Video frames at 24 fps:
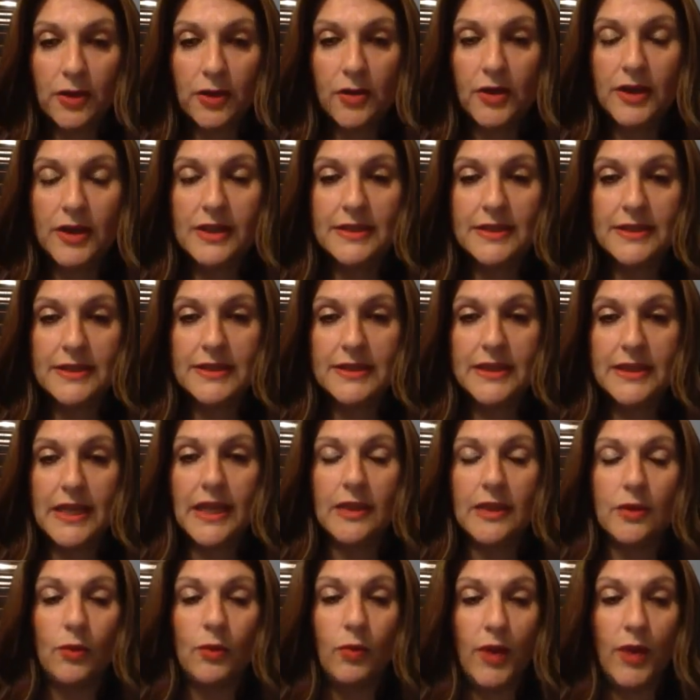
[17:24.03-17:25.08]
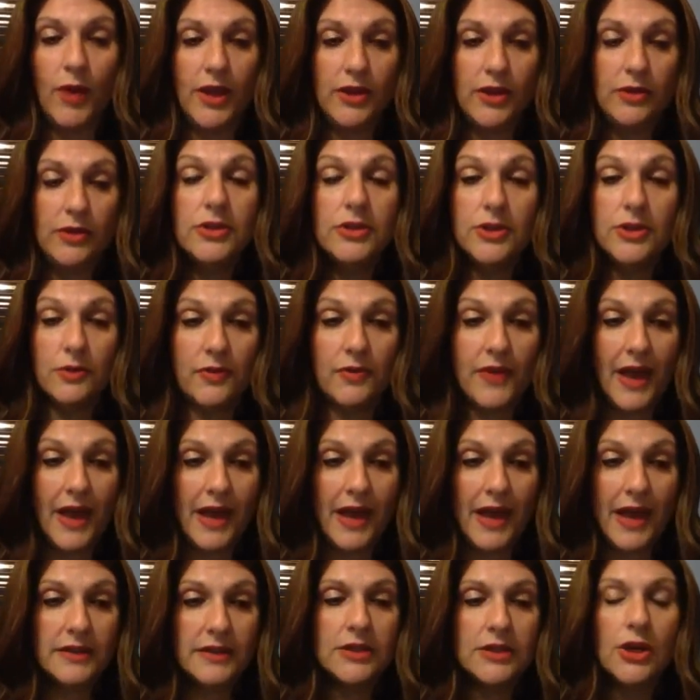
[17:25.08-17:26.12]
You're going to see that when you do
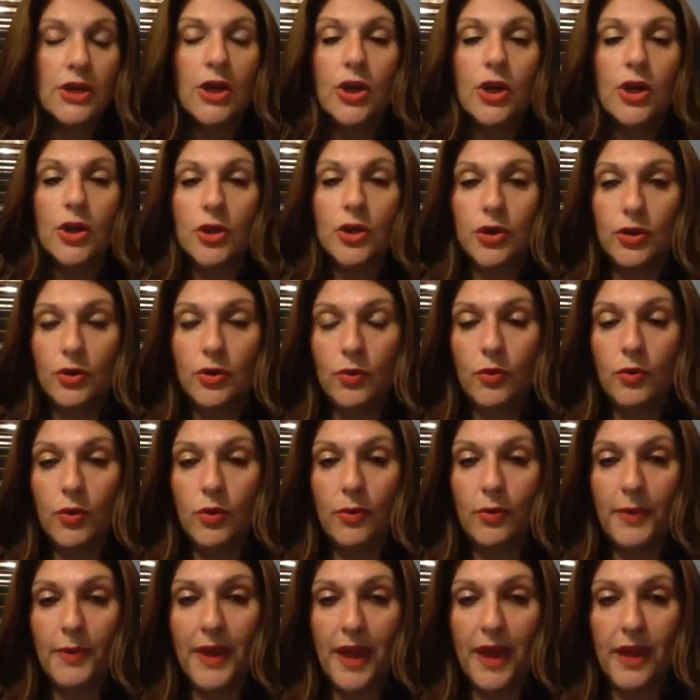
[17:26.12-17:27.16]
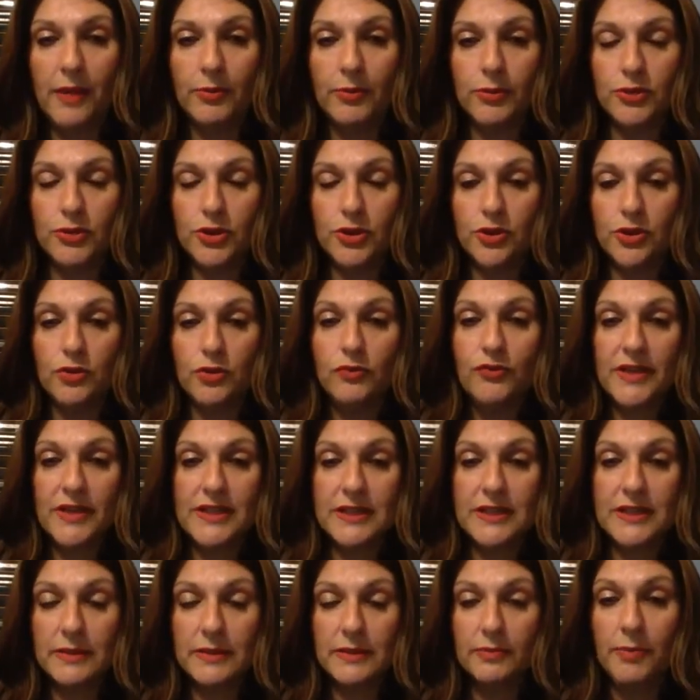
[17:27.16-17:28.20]
that, you will be able to
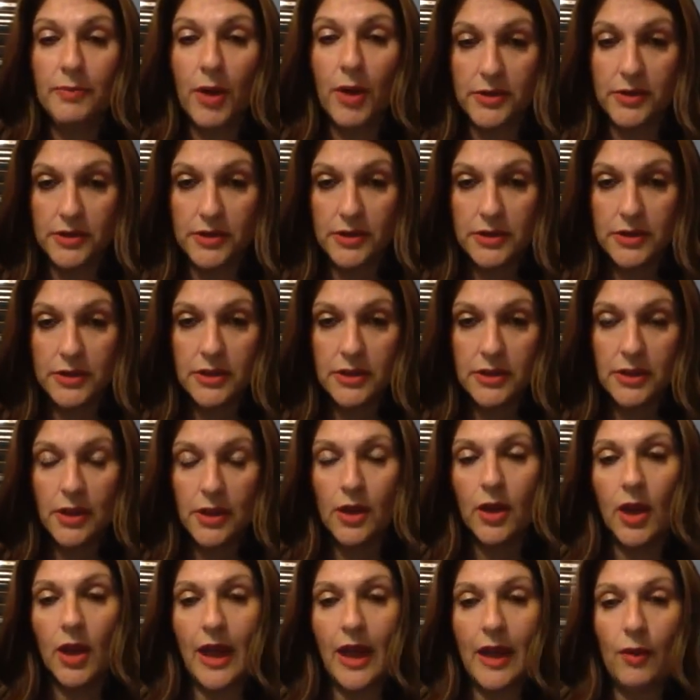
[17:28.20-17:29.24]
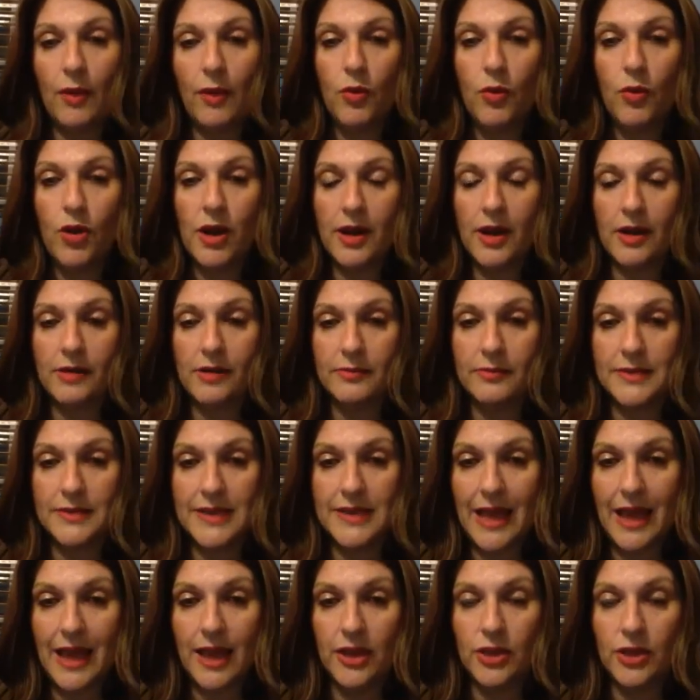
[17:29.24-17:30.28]
respond at what
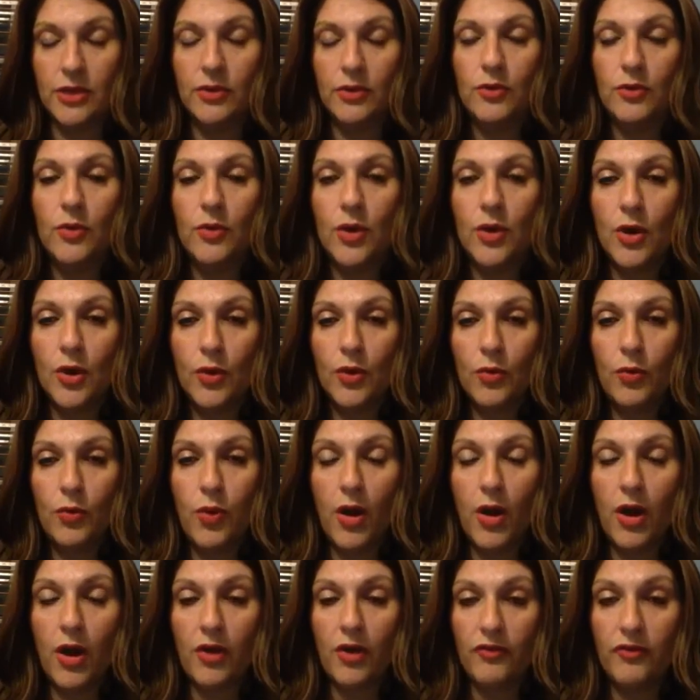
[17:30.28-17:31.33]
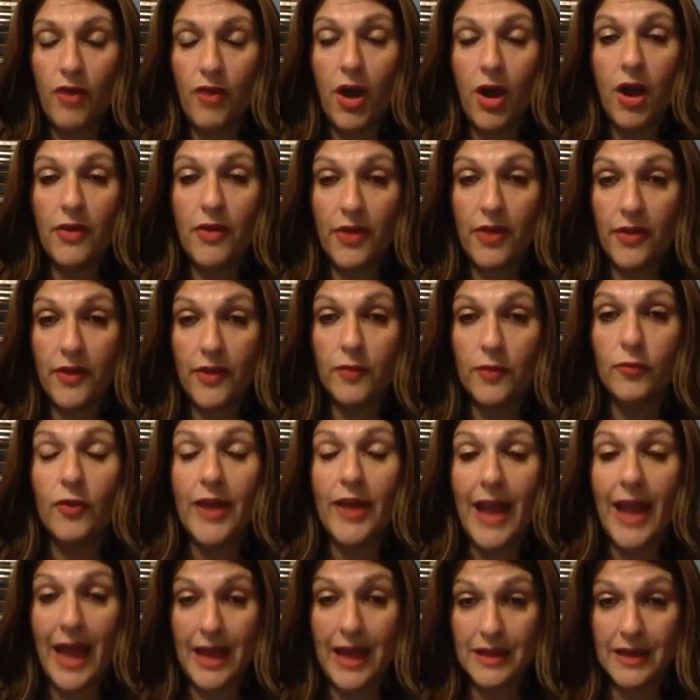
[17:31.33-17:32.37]
comes at you rather than
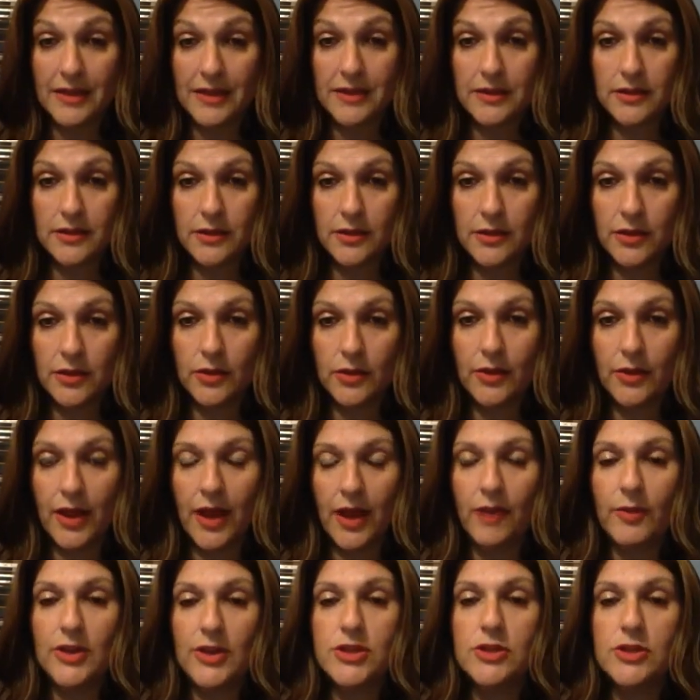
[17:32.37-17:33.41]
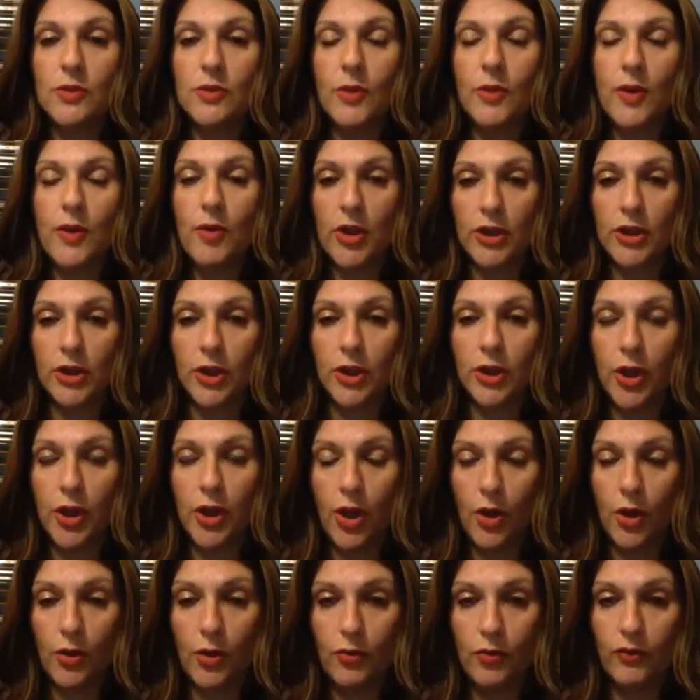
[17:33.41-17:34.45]
react. Okay, we want
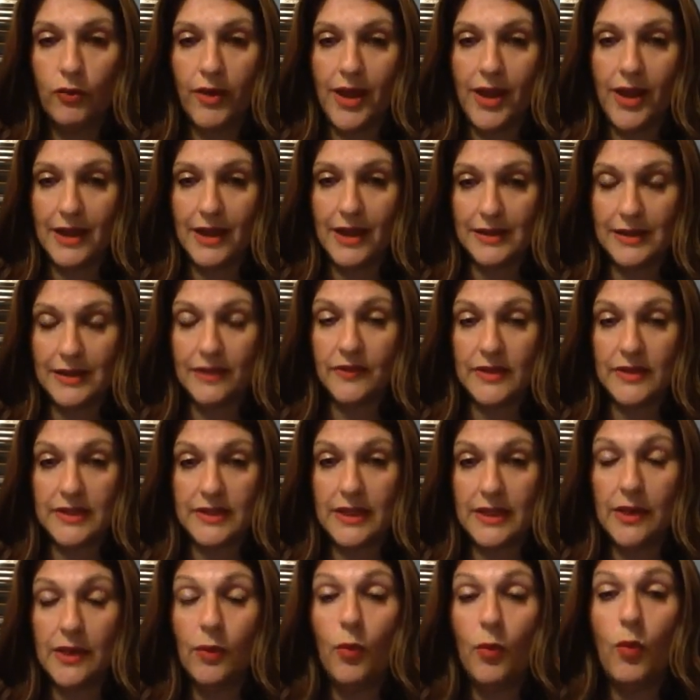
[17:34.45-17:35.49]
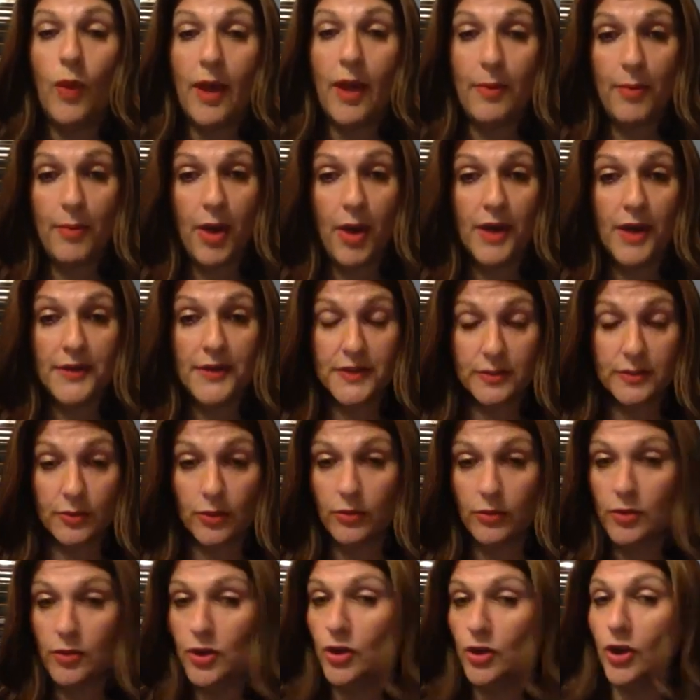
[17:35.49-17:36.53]
low reactivity where
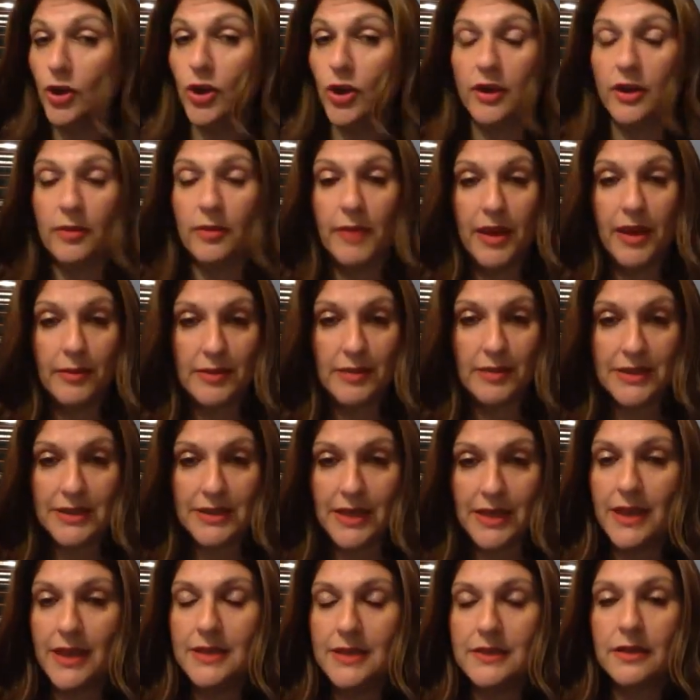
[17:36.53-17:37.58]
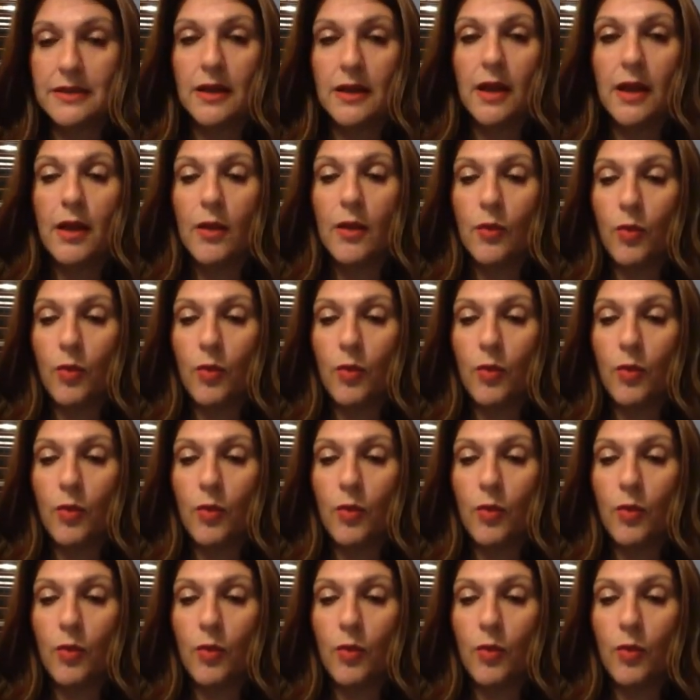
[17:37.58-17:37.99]
possible. You're going to make mistakes.